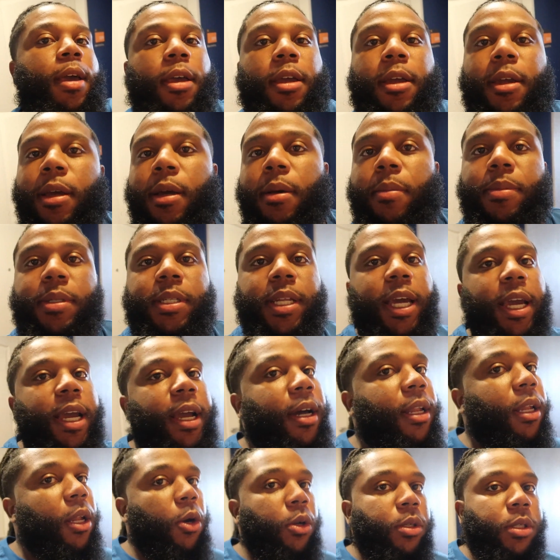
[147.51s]
you know what I'm
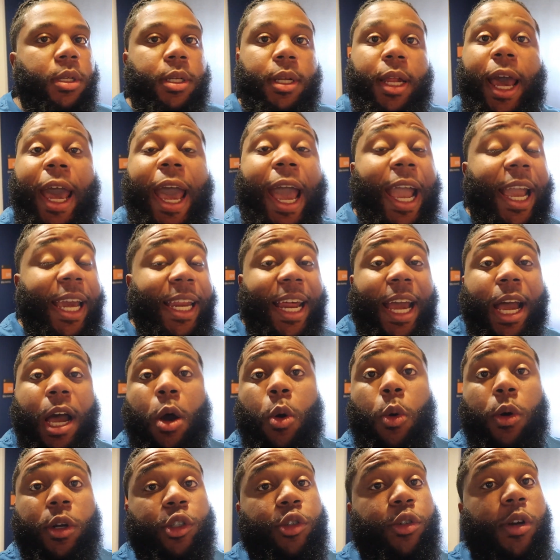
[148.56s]
saying, closer to
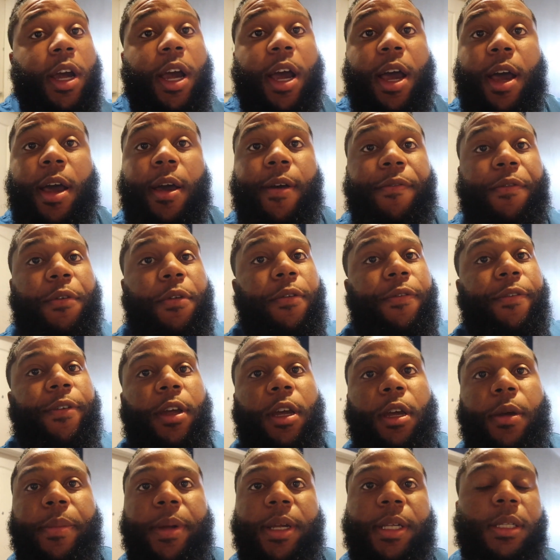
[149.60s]
8-hour drive, you
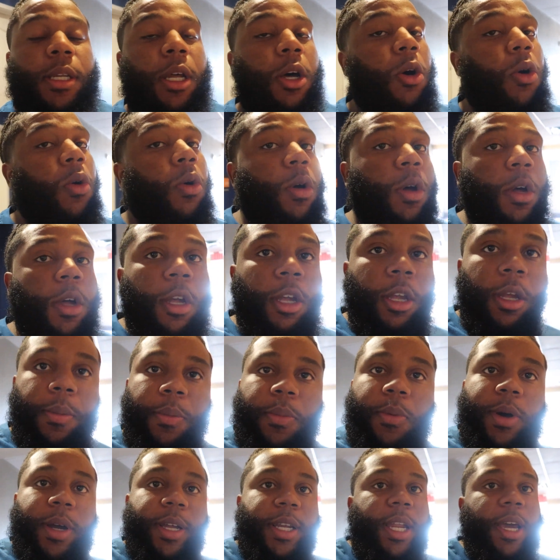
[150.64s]
feel me? So your
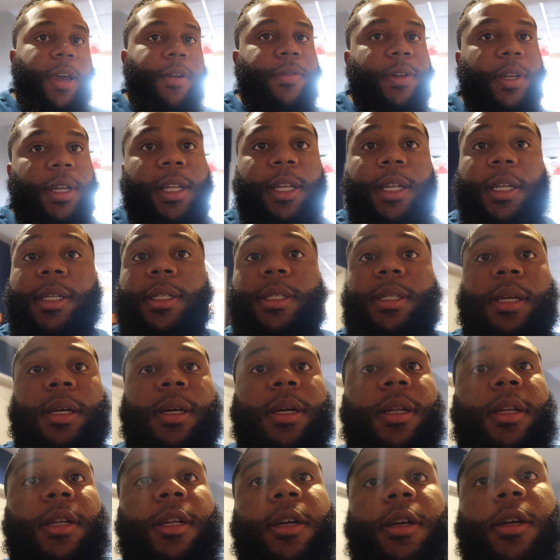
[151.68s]
boy definitely took
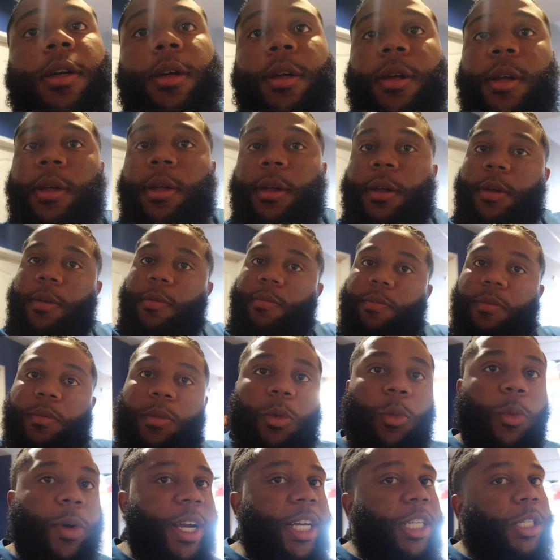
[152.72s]
a little
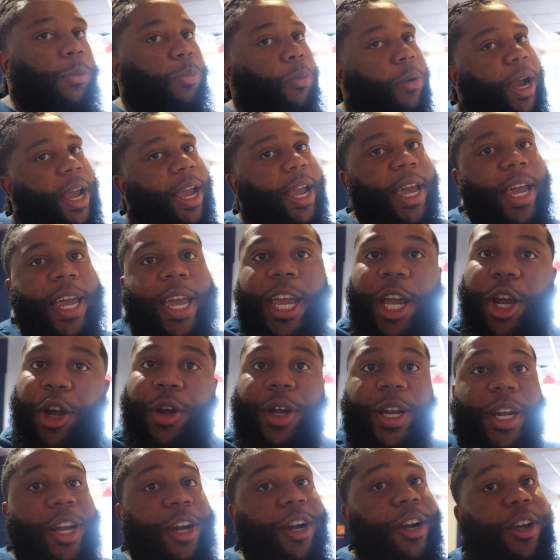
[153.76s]
rest break here
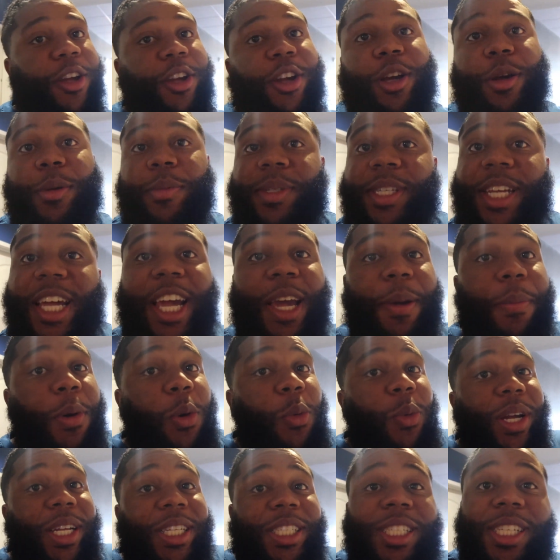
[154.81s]
and there, you know what I'm saying?
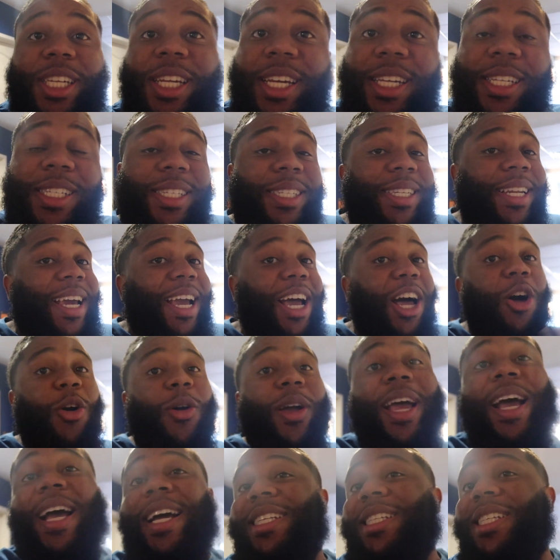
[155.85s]
But we just now
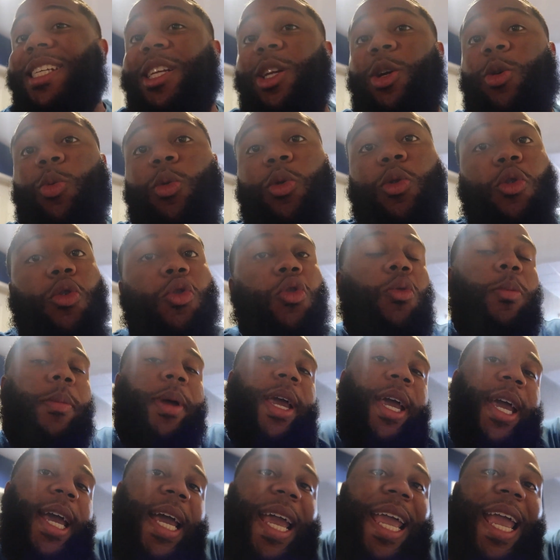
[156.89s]
got to the room,
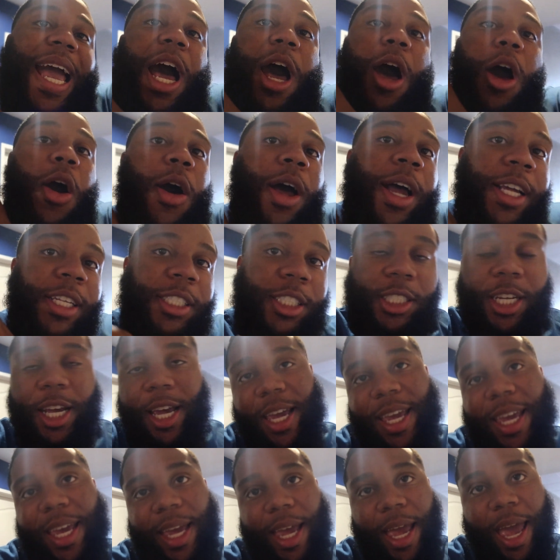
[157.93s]
man. Y'all
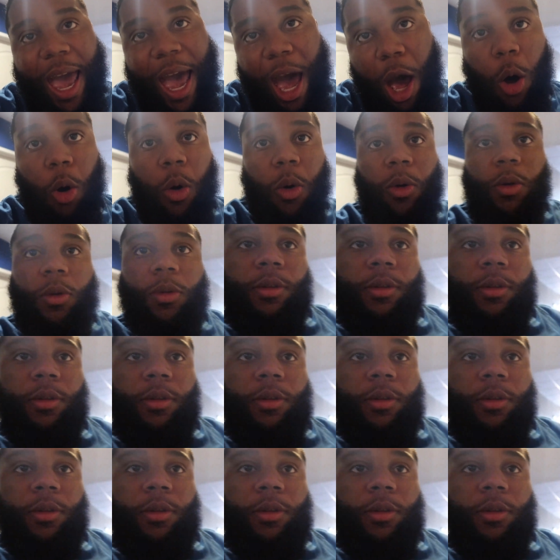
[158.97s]
check it out.